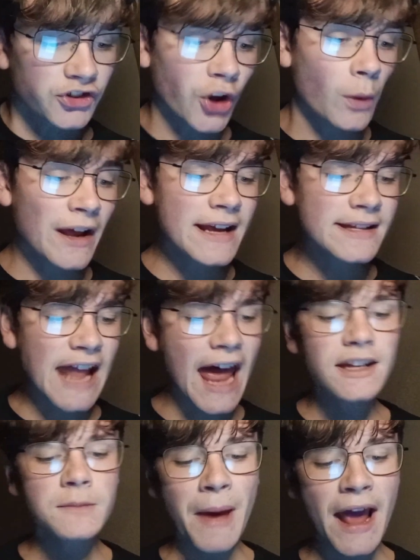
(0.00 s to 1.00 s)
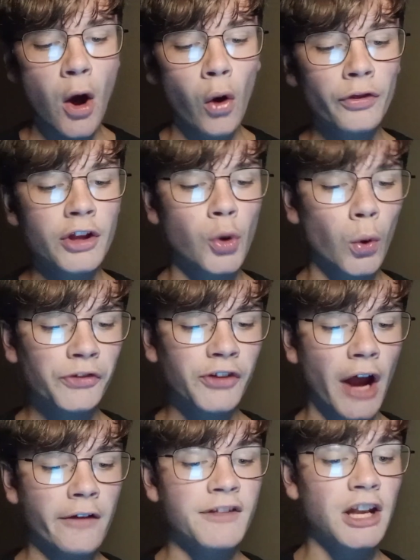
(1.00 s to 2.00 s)
The sole East End bay on the
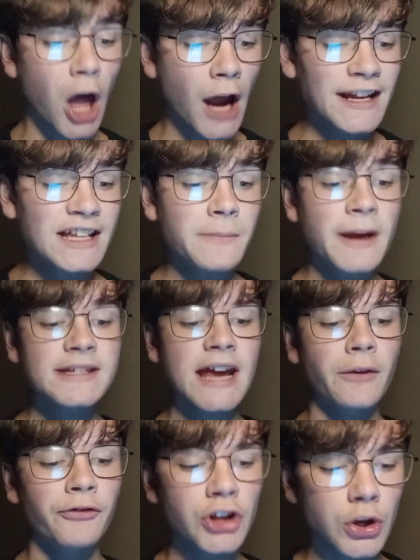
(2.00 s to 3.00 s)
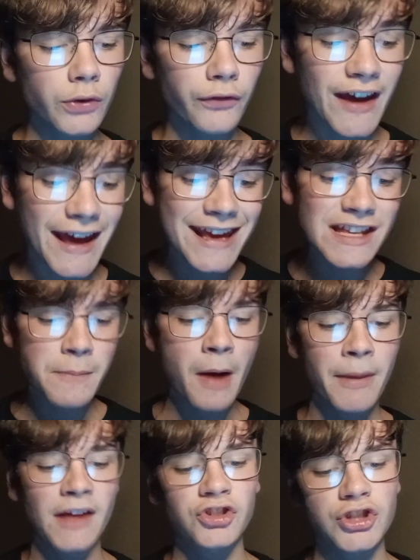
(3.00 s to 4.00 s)
north side of the line is maintained for use for
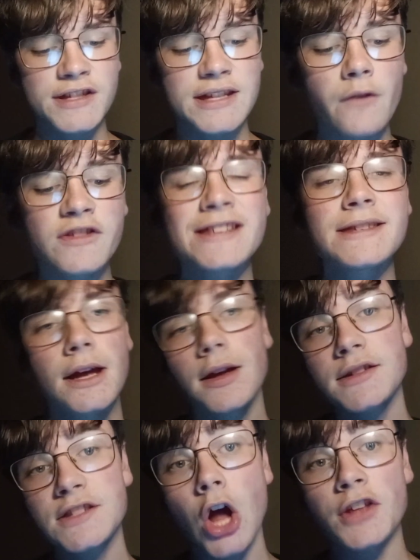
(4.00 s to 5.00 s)
eastbound passenger services